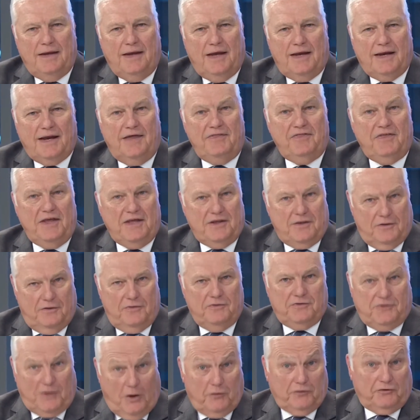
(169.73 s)
And I think
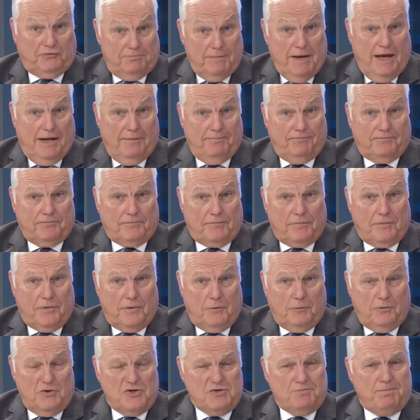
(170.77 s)
those men
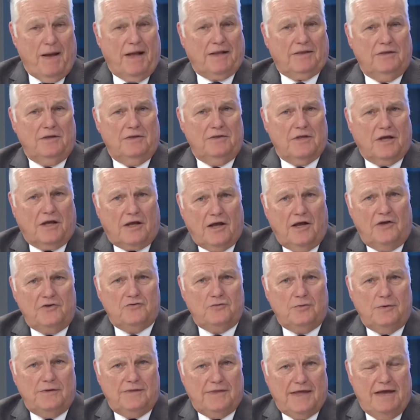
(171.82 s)
respected the
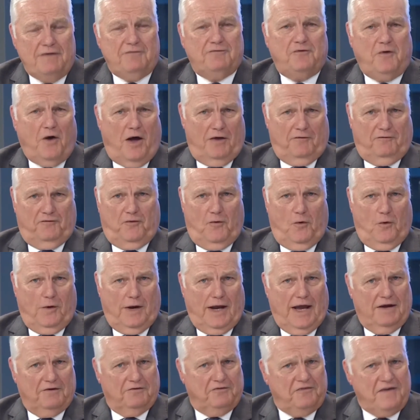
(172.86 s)
country they fought for
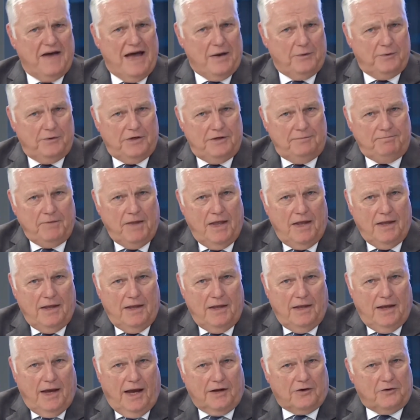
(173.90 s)
and founded
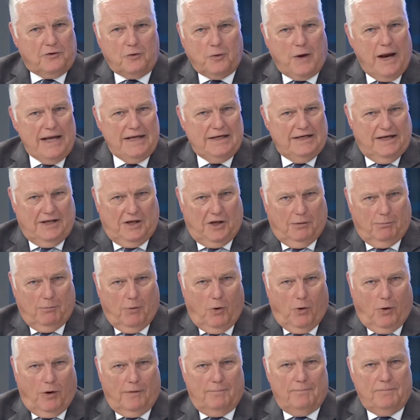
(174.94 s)
a great deal
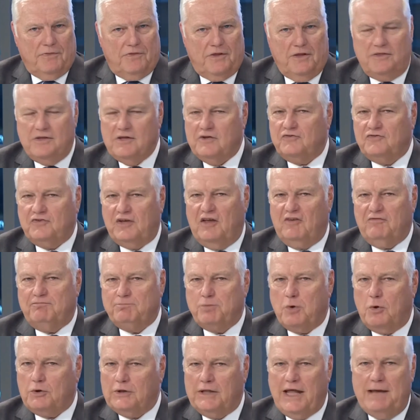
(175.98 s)
more than the
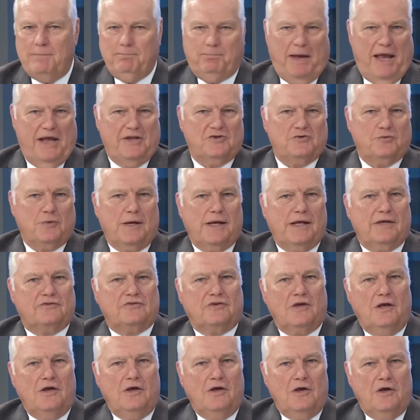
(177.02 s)
self-proclaimed
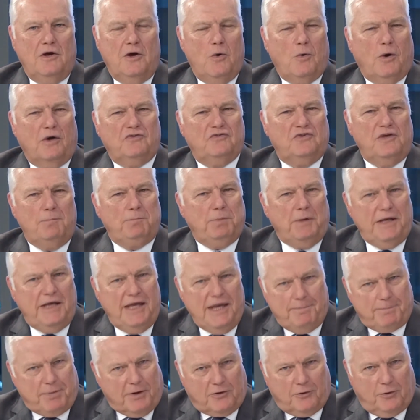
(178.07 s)
patriots who are simply
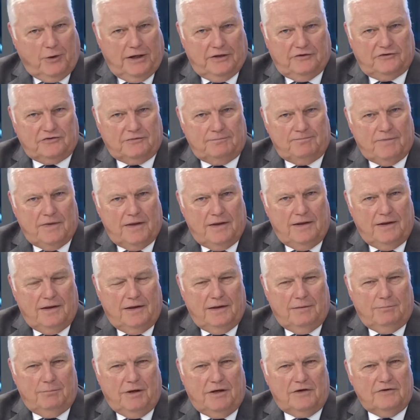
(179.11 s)
hypocrites
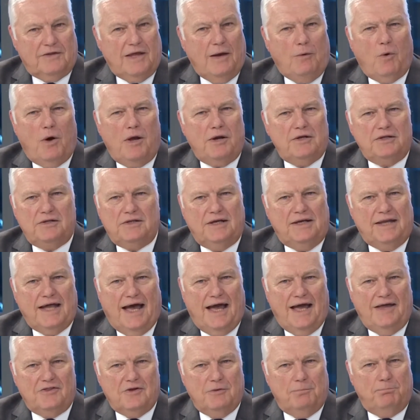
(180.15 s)
because they want to deny the